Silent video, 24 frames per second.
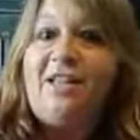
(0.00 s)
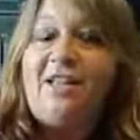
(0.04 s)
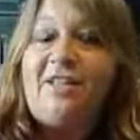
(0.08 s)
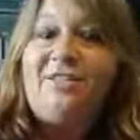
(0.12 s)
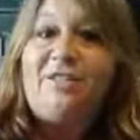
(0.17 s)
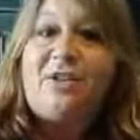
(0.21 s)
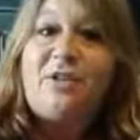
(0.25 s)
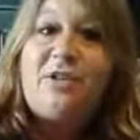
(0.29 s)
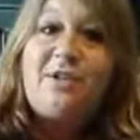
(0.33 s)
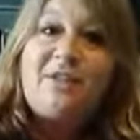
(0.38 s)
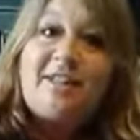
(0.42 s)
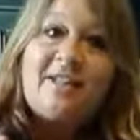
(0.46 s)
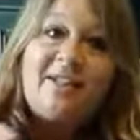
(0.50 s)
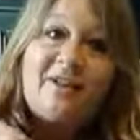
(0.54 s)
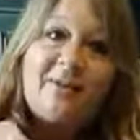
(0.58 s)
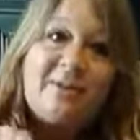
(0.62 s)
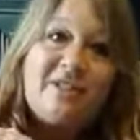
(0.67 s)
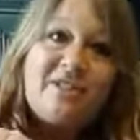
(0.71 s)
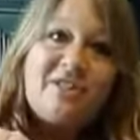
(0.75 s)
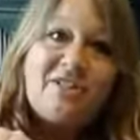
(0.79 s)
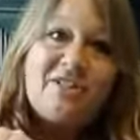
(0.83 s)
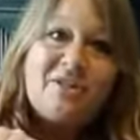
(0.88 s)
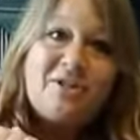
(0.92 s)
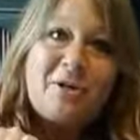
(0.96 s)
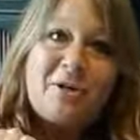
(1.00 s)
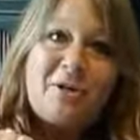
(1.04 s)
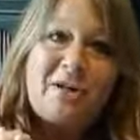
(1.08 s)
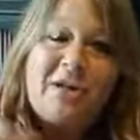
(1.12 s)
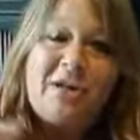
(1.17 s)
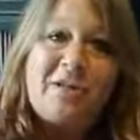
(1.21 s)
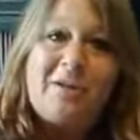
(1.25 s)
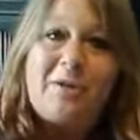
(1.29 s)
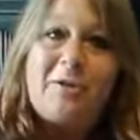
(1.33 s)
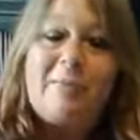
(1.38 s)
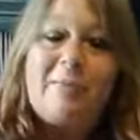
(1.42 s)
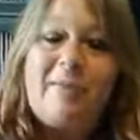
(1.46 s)
so you can always just turn it
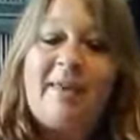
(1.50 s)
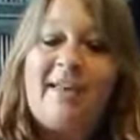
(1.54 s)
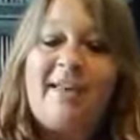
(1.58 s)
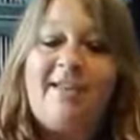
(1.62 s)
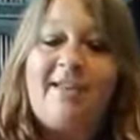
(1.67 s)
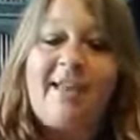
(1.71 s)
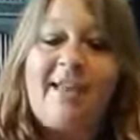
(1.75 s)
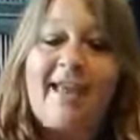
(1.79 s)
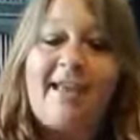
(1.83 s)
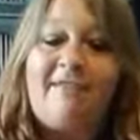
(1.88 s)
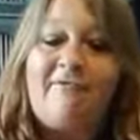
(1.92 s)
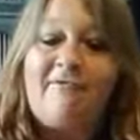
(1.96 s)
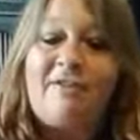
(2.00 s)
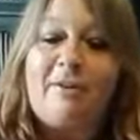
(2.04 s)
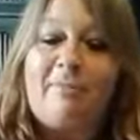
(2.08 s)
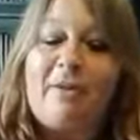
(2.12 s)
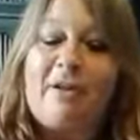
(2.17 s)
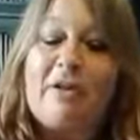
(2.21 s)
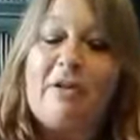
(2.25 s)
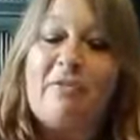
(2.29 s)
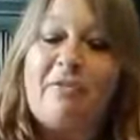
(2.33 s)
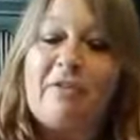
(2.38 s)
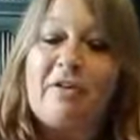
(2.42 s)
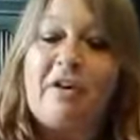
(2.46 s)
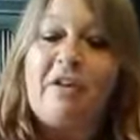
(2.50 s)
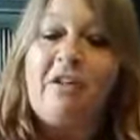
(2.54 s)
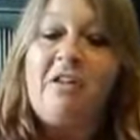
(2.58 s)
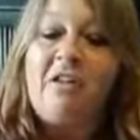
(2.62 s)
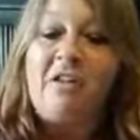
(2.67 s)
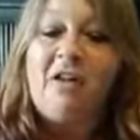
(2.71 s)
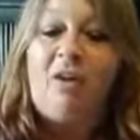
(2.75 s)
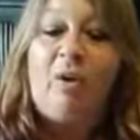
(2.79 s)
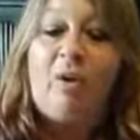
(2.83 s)
a little bit and flip it over,